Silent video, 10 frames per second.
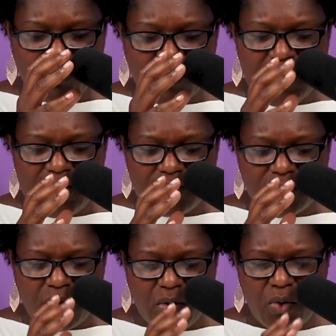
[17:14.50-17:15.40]
read
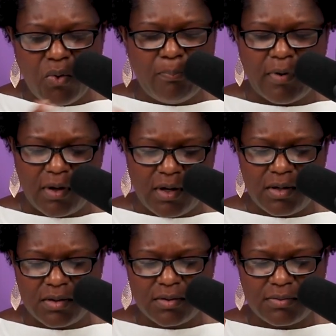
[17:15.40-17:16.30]
the whole book
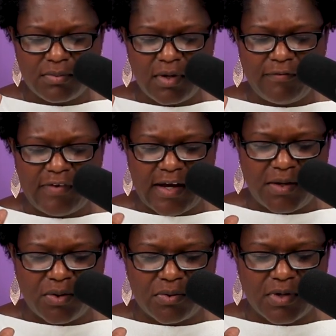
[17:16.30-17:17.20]
of
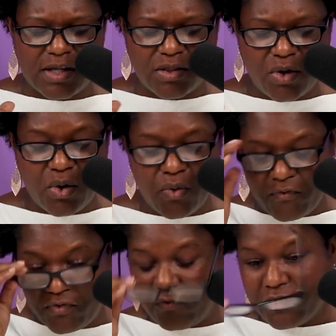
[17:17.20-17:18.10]
Daniel, get the whole
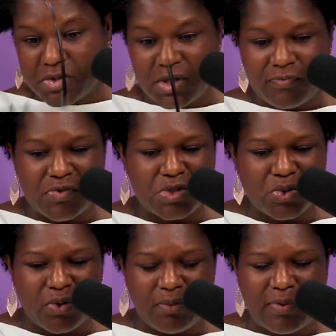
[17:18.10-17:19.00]
full version of the
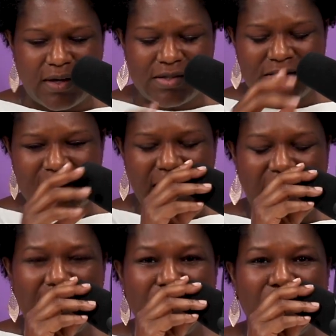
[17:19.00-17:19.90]
story, because
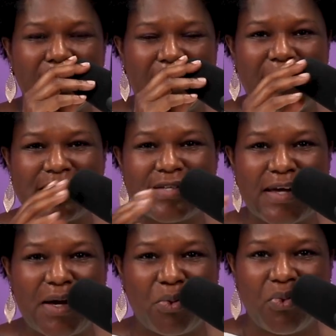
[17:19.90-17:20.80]
I'm doing my best to
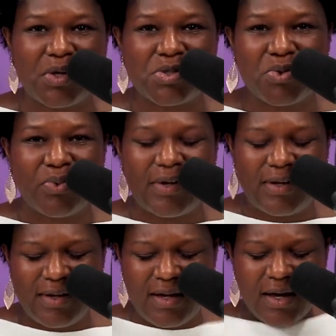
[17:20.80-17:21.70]
kind of rush through it.
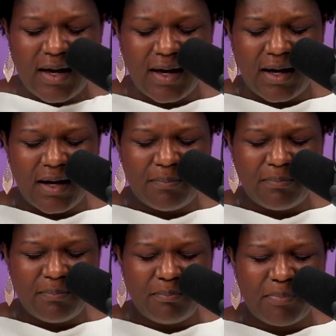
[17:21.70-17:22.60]
Um,
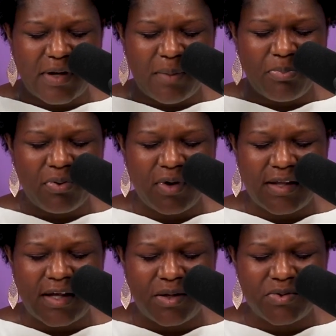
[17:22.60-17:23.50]
but I pray
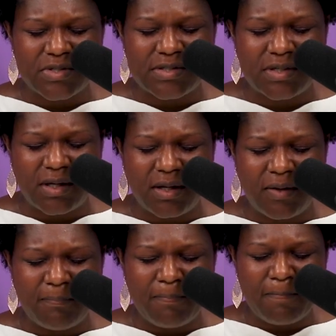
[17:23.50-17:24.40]
that you see